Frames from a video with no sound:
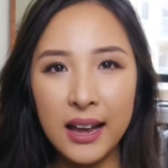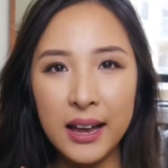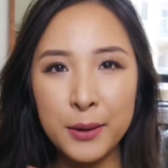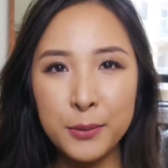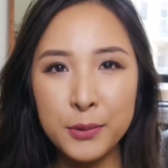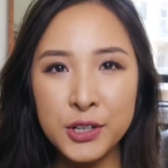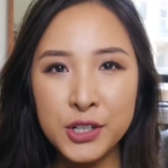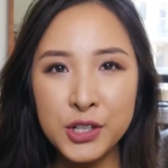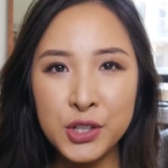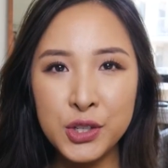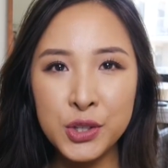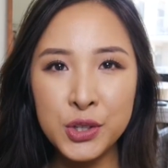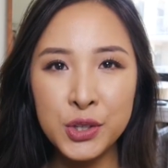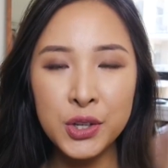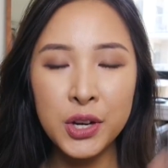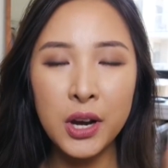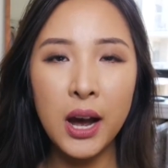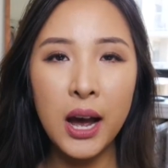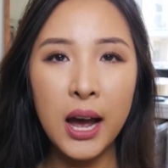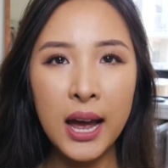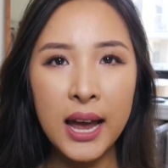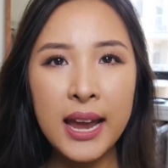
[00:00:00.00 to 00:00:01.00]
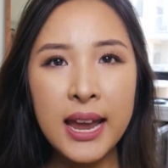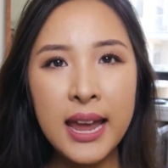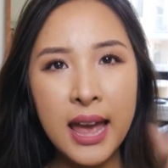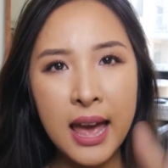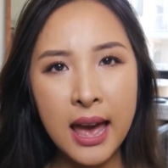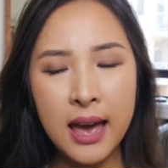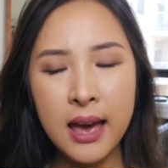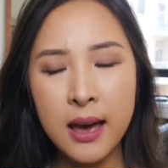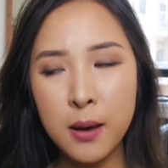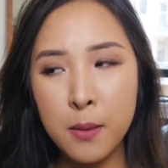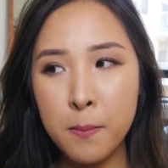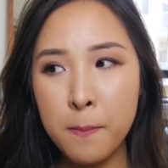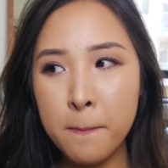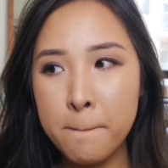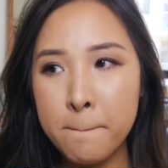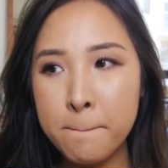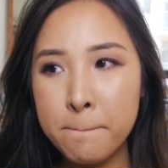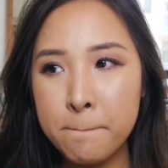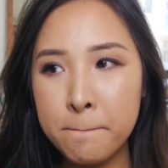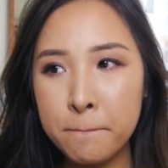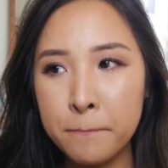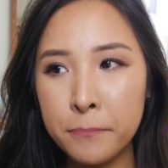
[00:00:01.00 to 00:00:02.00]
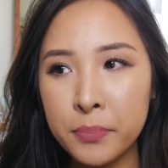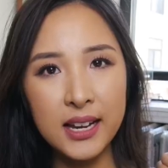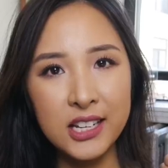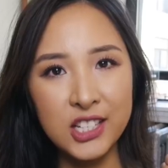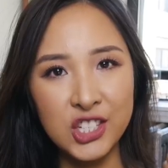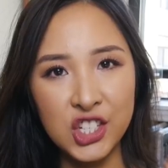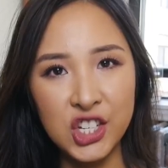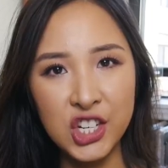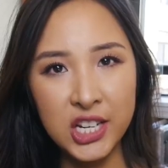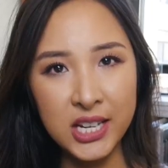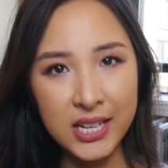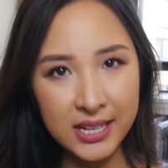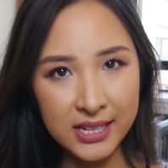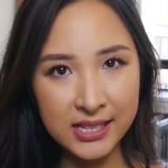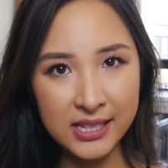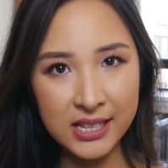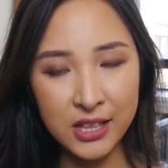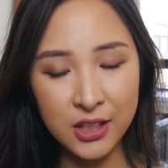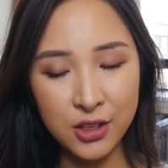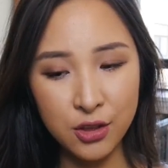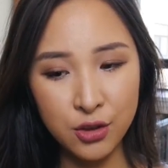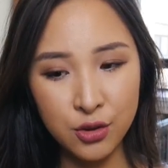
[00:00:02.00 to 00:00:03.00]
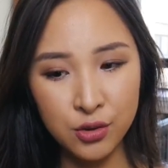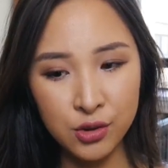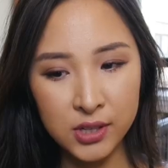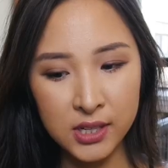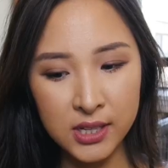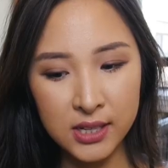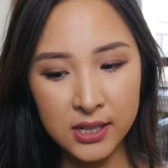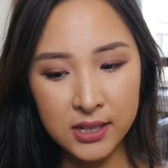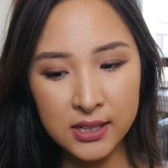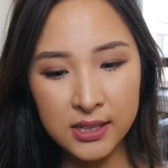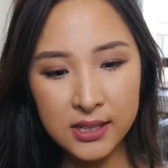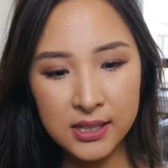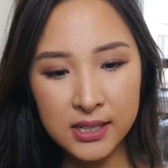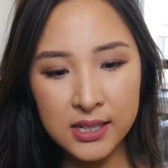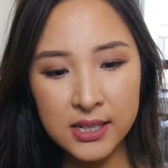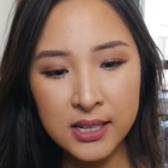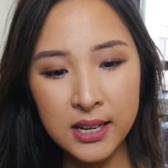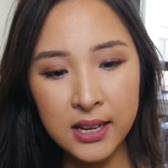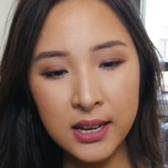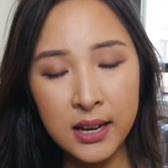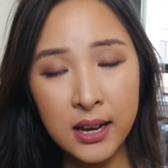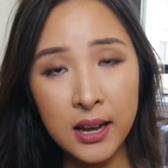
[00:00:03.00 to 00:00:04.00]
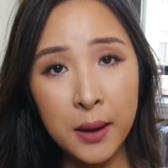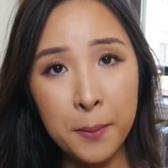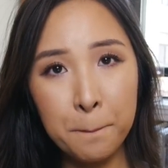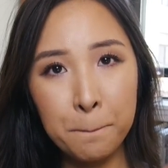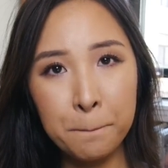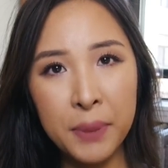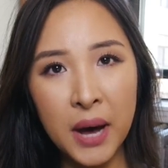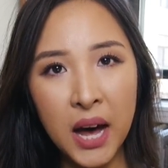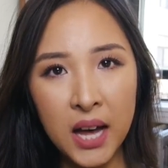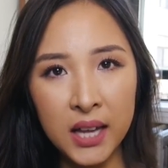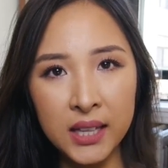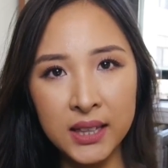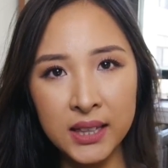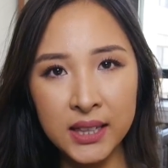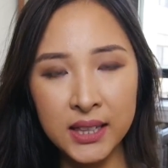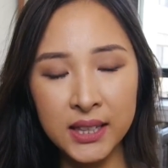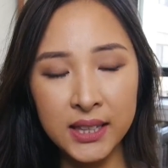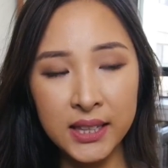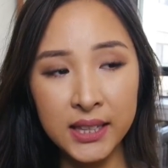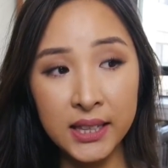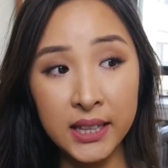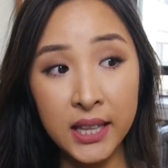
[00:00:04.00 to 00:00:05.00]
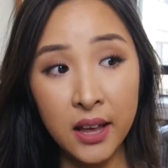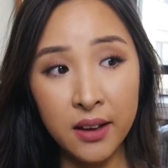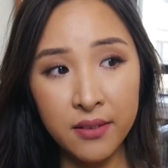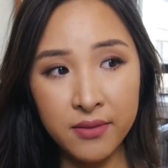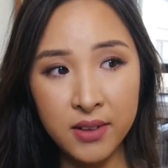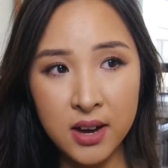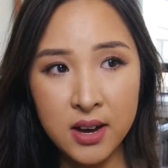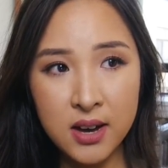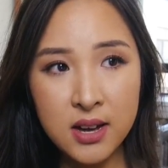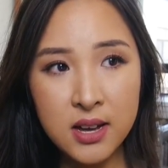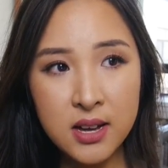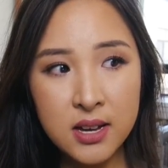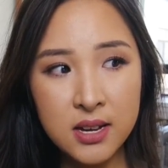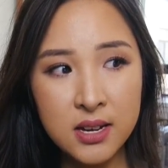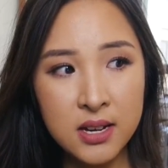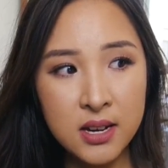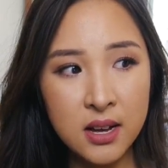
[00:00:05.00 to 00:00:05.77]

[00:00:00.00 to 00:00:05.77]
I would do, I am a cheese enthusiast, pun lover,